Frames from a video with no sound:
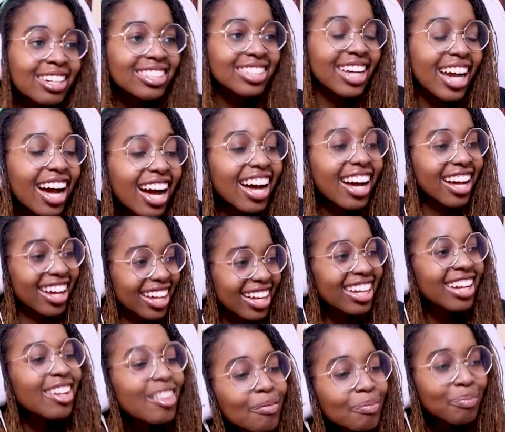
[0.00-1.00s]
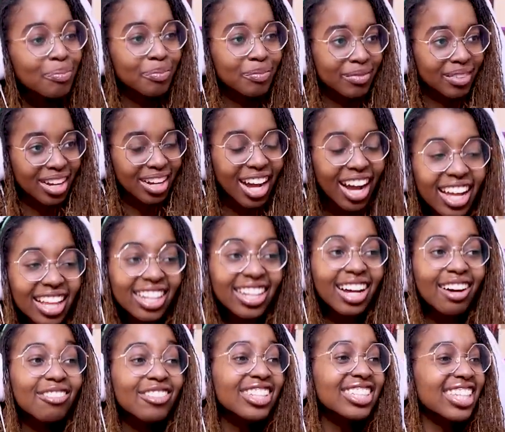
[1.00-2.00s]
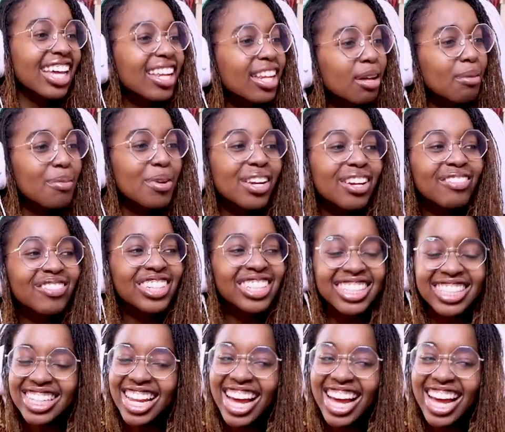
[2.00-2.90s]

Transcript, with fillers: Yeah. I love this element of this.